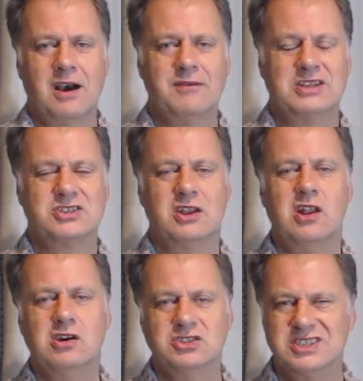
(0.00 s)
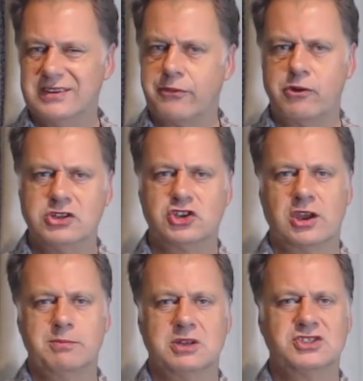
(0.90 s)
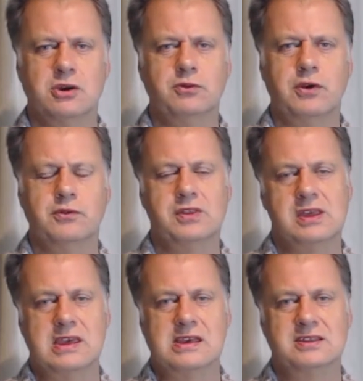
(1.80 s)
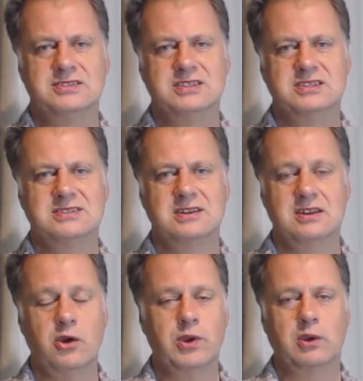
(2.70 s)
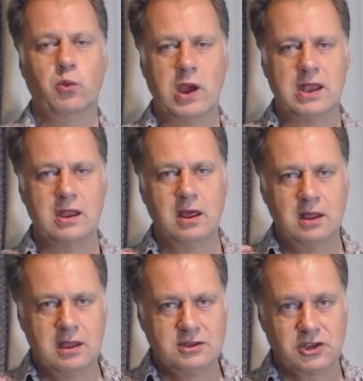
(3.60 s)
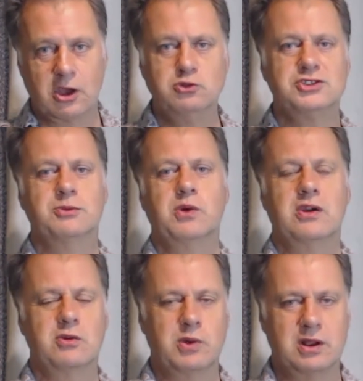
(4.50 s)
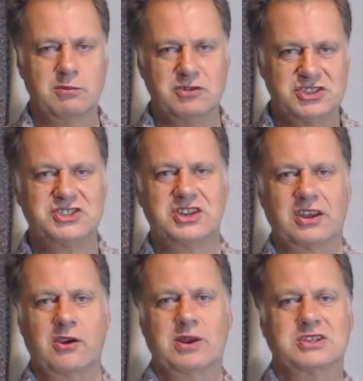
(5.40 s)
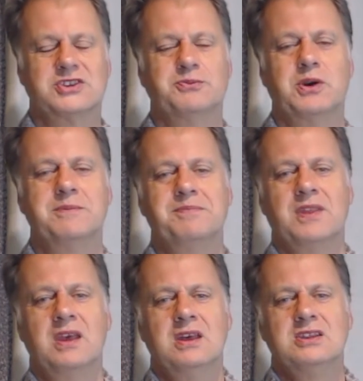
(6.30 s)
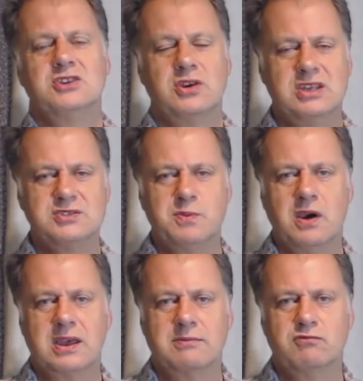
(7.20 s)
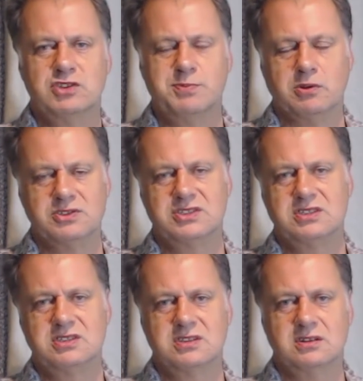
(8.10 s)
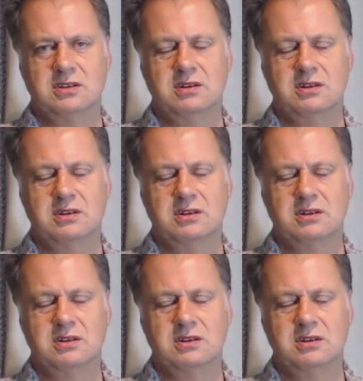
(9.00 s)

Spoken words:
had to learn to differentiate myself over the years, is knowing when to go somewhere and when I'm resisting going somewhere. So here's my response. This is